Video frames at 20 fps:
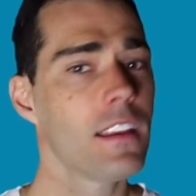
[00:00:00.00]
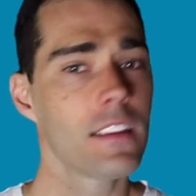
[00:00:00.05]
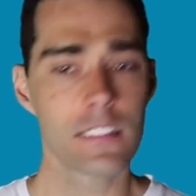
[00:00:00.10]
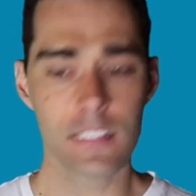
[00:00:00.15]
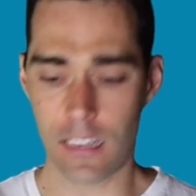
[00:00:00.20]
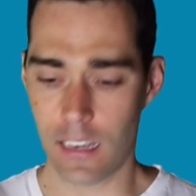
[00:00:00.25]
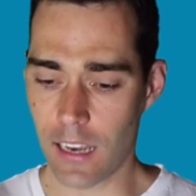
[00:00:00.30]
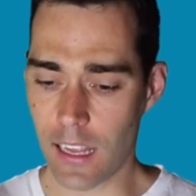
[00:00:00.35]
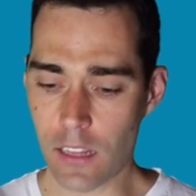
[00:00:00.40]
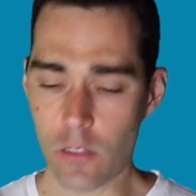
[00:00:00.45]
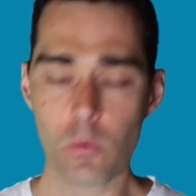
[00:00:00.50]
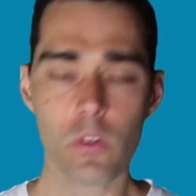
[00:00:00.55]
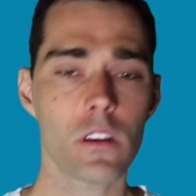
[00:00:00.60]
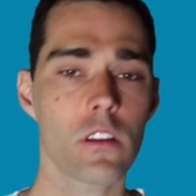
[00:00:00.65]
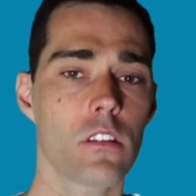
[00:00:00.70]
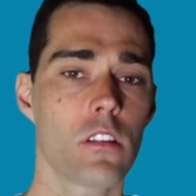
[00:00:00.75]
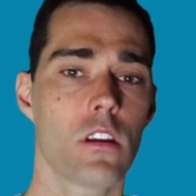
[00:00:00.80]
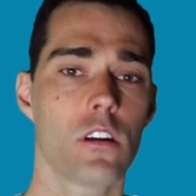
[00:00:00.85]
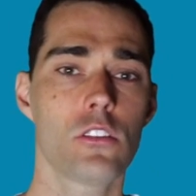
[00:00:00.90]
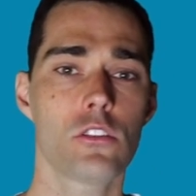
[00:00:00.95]
select one
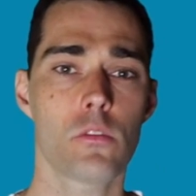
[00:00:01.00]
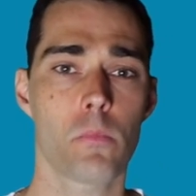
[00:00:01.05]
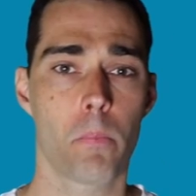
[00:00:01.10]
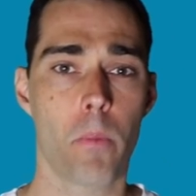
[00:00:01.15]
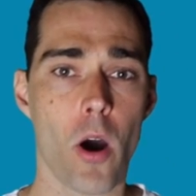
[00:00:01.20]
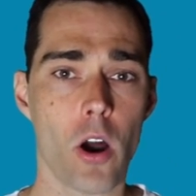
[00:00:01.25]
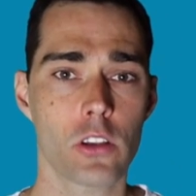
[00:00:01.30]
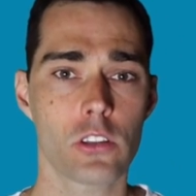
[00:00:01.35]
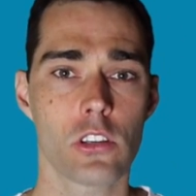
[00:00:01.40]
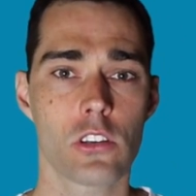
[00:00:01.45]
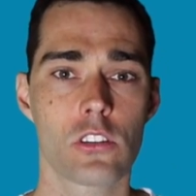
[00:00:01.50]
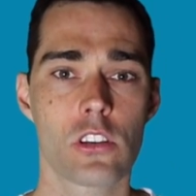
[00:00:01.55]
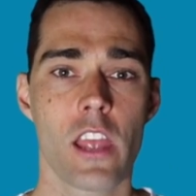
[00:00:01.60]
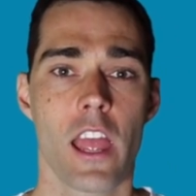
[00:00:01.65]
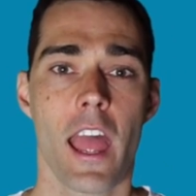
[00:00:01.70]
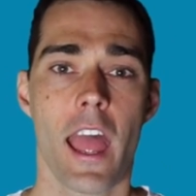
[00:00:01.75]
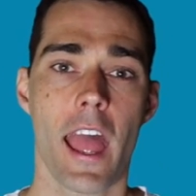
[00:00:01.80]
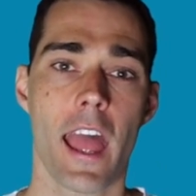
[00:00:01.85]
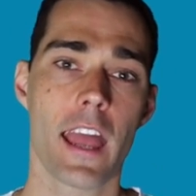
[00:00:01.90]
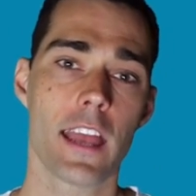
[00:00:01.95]
of those boxes
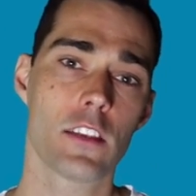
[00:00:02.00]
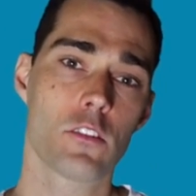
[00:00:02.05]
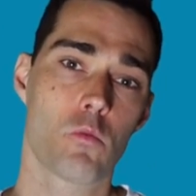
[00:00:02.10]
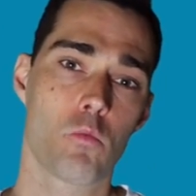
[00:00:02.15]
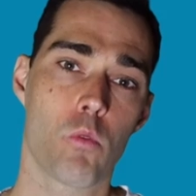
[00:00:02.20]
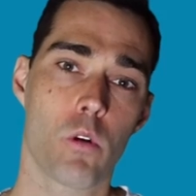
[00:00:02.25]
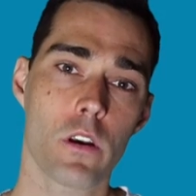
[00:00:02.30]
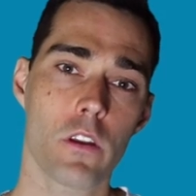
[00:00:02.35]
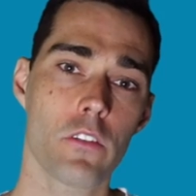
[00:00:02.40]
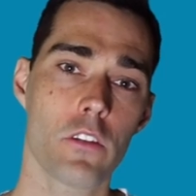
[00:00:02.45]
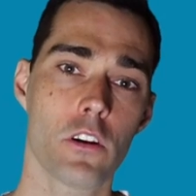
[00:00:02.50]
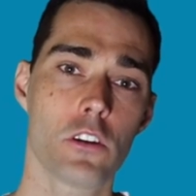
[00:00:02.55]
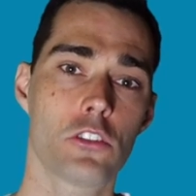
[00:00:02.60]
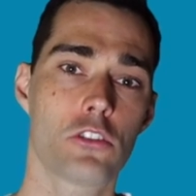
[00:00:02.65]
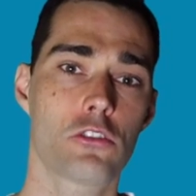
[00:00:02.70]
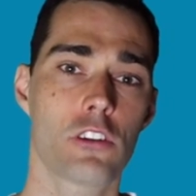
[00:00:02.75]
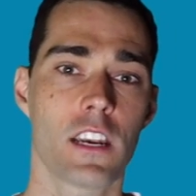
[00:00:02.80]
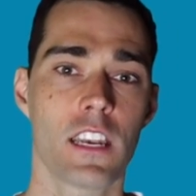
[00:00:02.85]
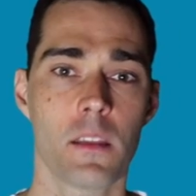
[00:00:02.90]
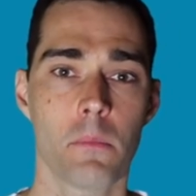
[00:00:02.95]
as one of those
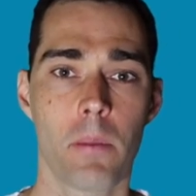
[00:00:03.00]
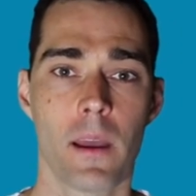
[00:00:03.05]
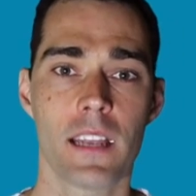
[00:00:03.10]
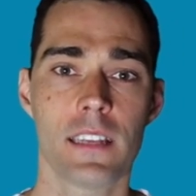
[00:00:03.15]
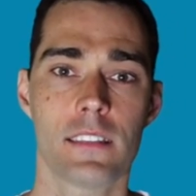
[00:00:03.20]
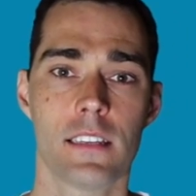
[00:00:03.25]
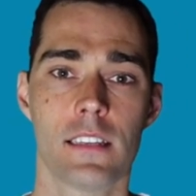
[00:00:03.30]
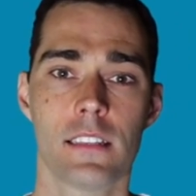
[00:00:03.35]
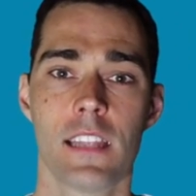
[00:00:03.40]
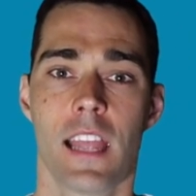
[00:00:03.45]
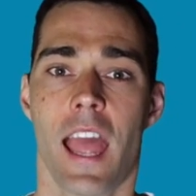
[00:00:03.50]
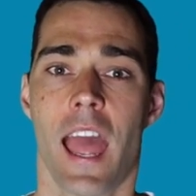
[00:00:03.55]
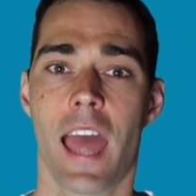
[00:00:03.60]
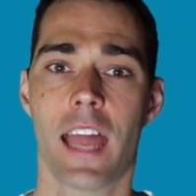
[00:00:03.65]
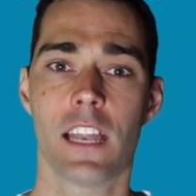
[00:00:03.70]
training paces,